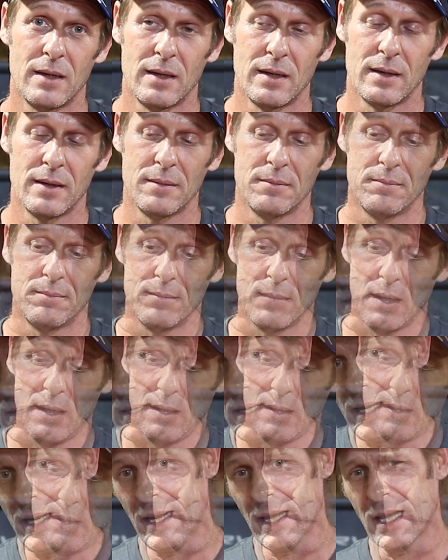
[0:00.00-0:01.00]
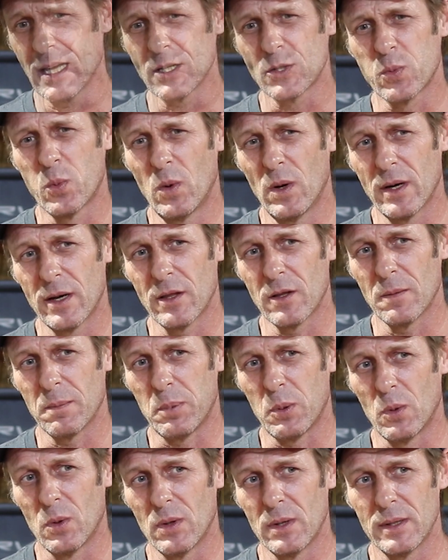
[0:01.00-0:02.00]
And I guess one other
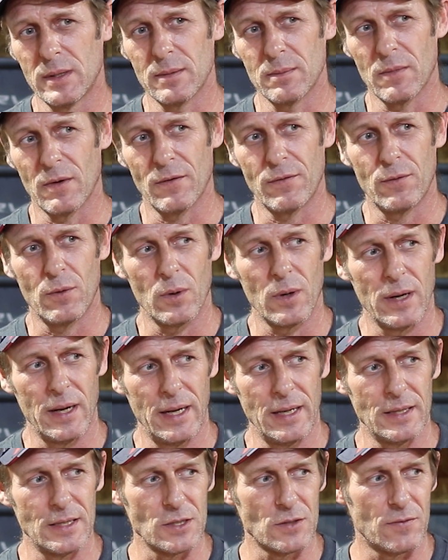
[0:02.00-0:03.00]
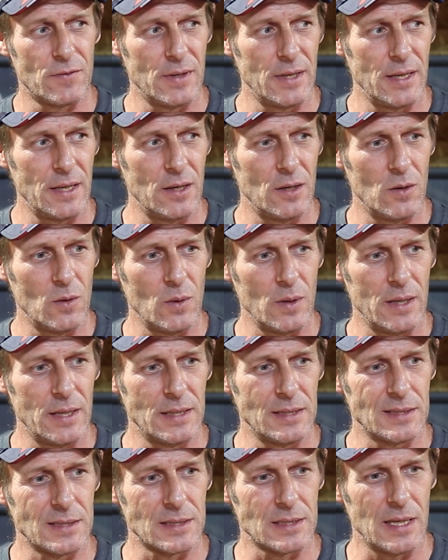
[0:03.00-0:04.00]
point before I end this video
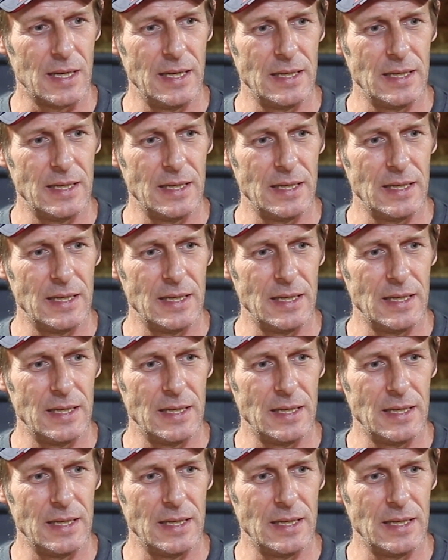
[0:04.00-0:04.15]
is,